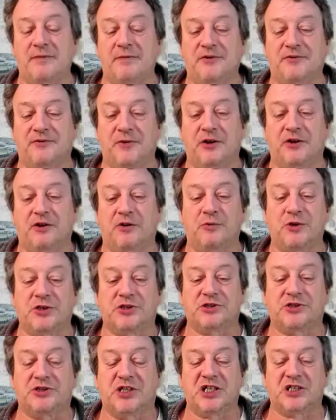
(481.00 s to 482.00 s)
atmosphere in
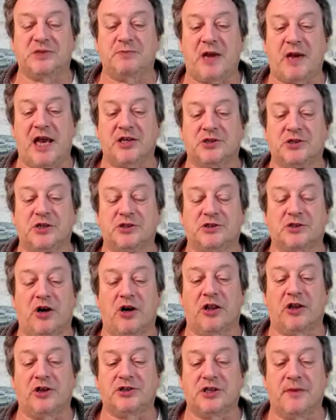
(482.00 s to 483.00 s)
which dispassionate
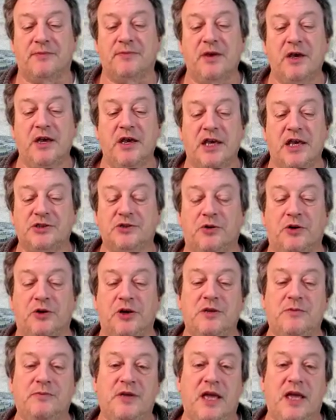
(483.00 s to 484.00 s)
scholarship is
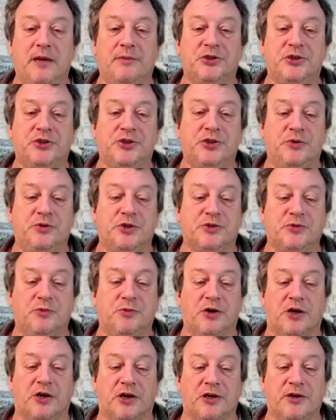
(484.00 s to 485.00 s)
going to be able to do its
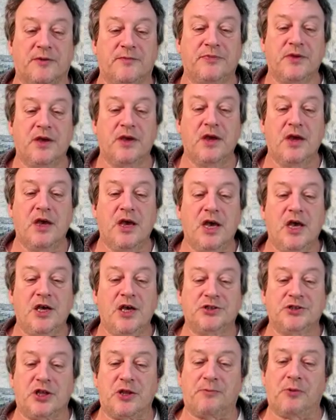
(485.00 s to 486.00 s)
work.
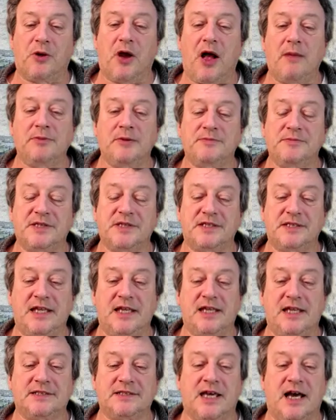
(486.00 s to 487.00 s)
So the problems that
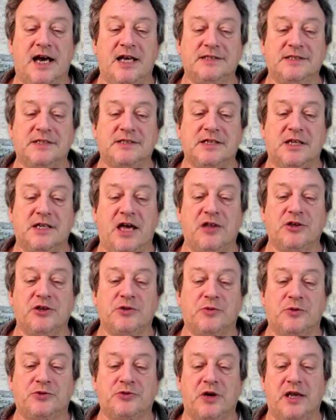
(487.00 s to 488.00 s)
De las Casas and
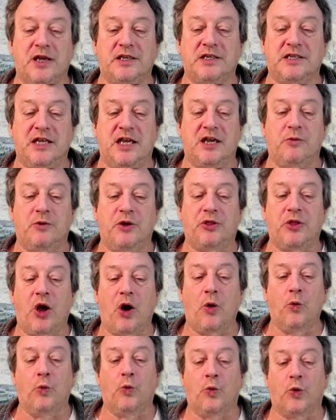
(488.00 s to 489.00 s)
others were trying to deal
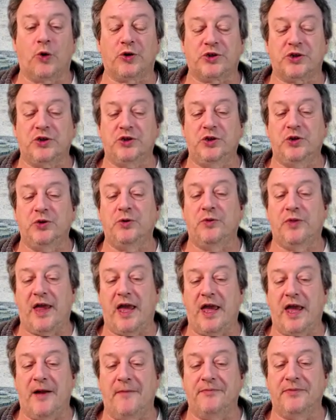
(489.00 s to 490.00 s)
with weren't new
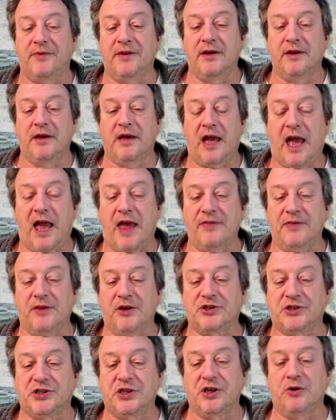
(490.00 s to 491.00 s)
then, and
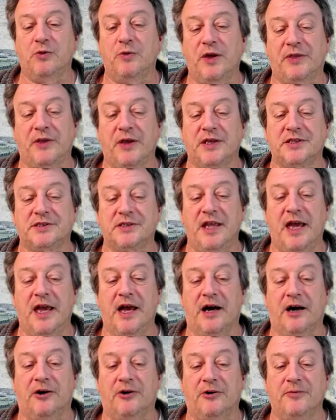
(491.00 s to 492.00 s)
they're still with us
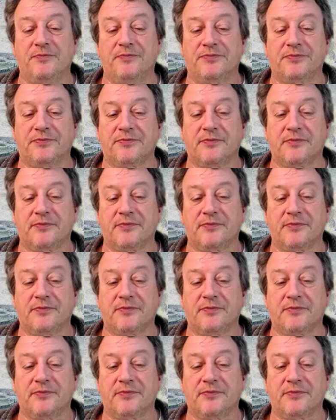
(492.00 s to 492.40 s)
now.